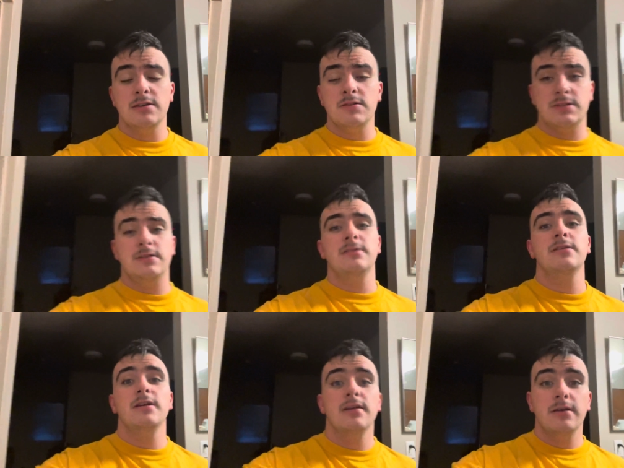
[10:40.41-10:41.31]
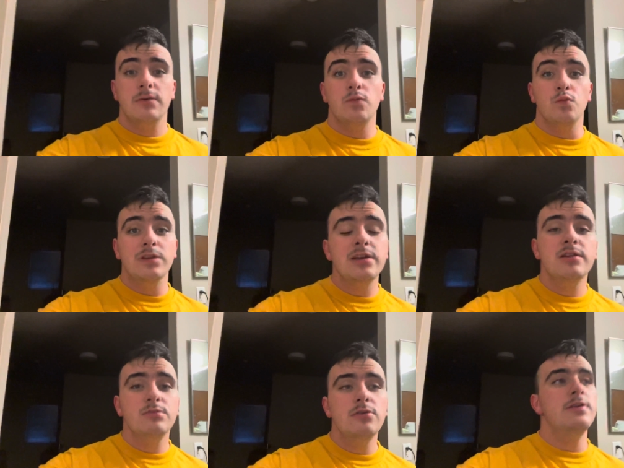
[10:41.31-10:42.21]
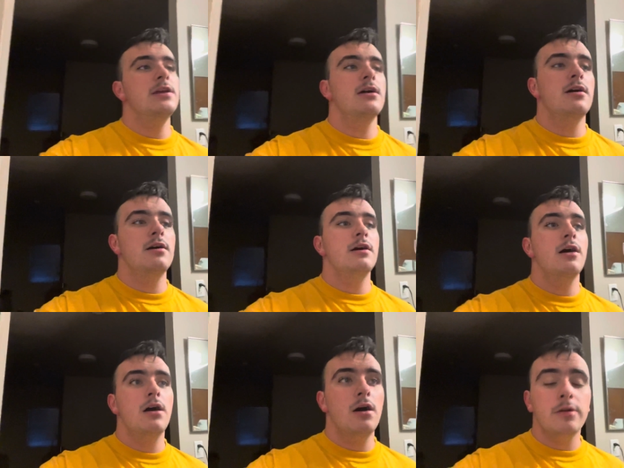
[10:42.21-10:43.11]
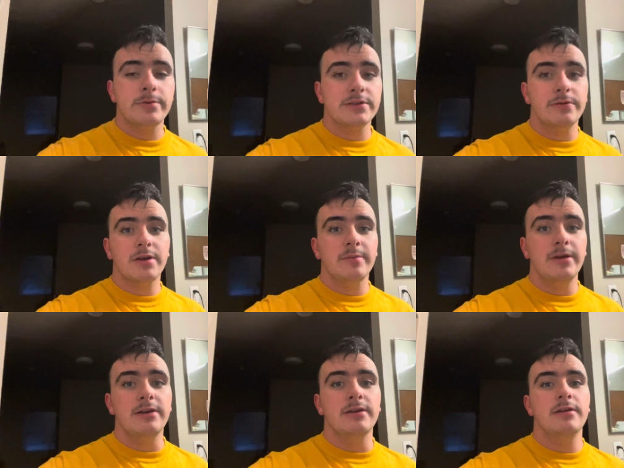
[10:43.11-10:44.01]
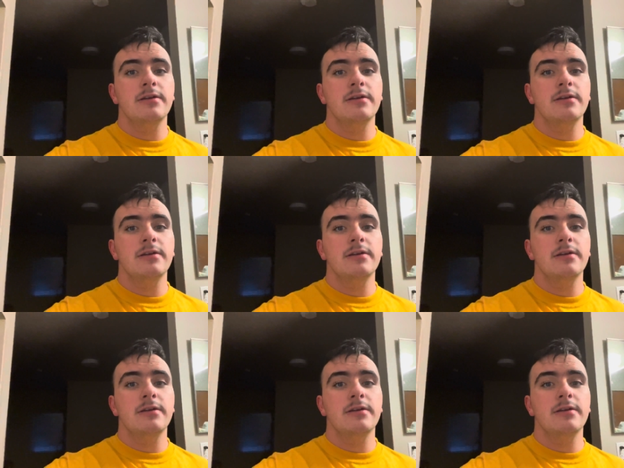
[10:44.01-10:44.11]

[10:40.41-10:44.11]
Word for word: It was really good movie. Uh, 100% recommend.